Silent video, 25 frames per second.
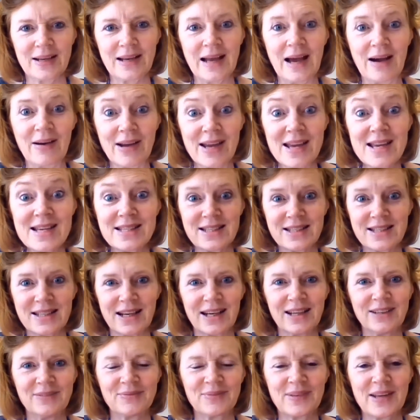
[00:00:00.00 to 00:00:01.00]
Now,
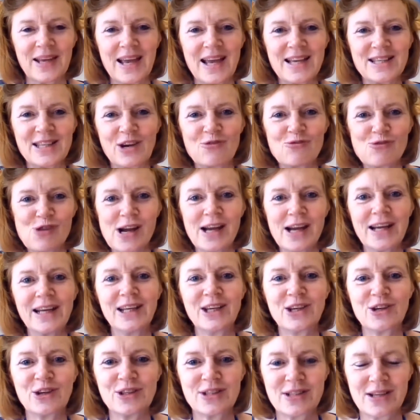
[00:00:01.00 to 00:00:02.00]
Easter is a really
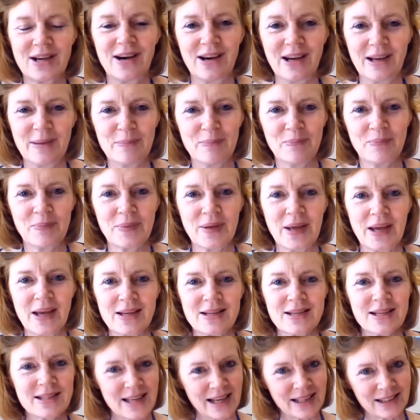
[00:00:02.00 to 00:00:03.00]
good time
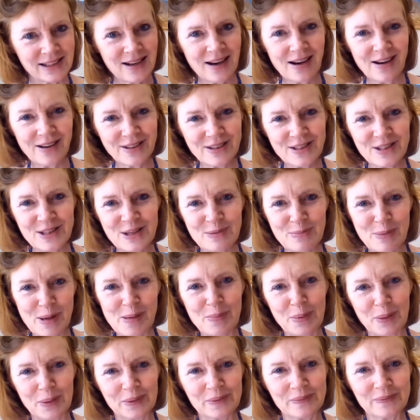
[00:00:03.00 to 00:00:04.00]
to send cards to
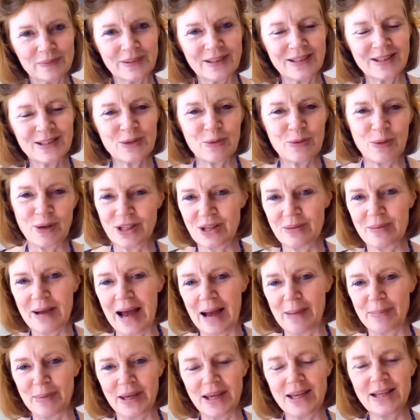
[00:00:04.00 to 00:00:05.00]
people to wish for a
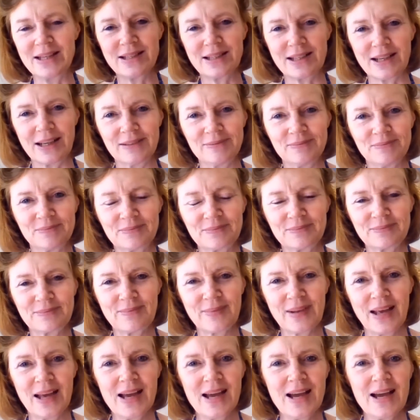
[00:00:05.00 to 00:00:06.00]
happy Easter.
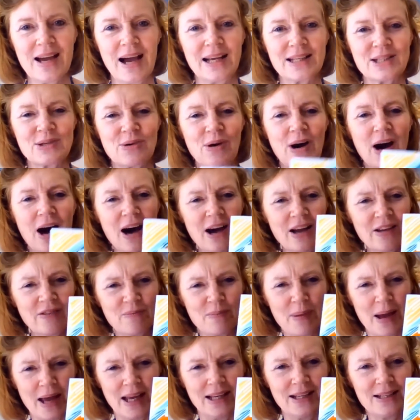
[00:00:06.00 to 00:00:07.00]
And so I've
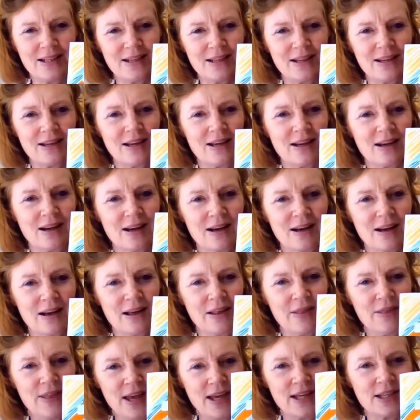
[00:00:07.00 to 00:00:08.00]
made
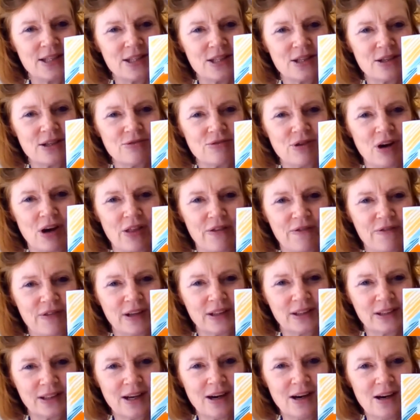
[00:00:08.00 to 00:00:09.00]
this rather
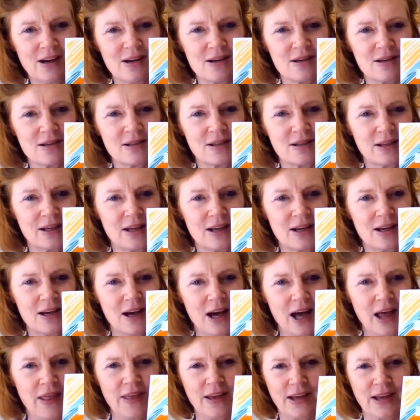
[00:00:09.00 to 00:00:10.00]
fun card.
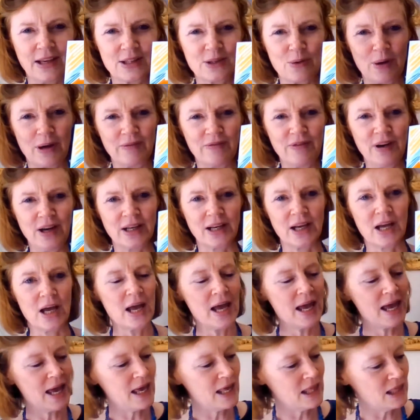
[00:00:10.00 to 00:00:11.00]
I think it's quite fun.
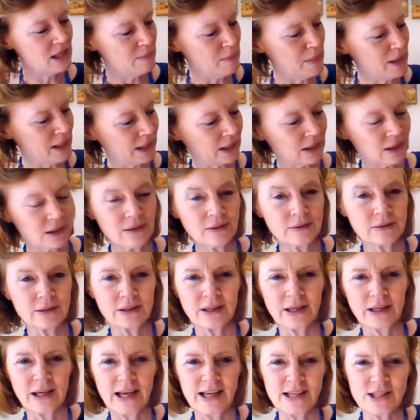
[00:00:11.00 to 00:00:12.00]
In the middle,
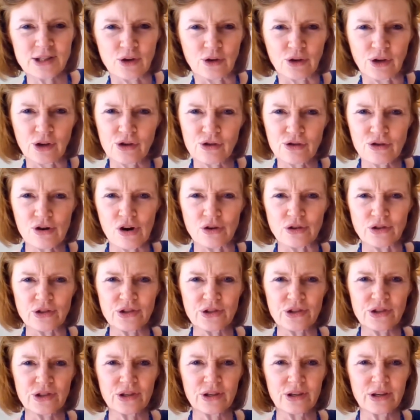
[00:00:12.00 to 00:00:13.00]
it's got a
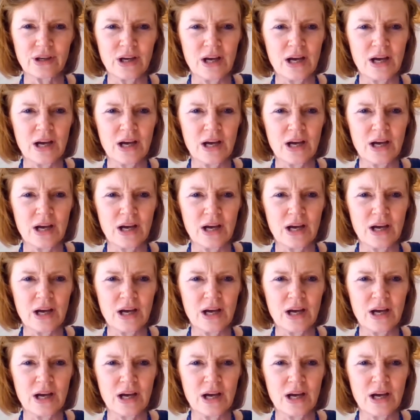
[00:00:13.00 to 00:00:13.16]
cross.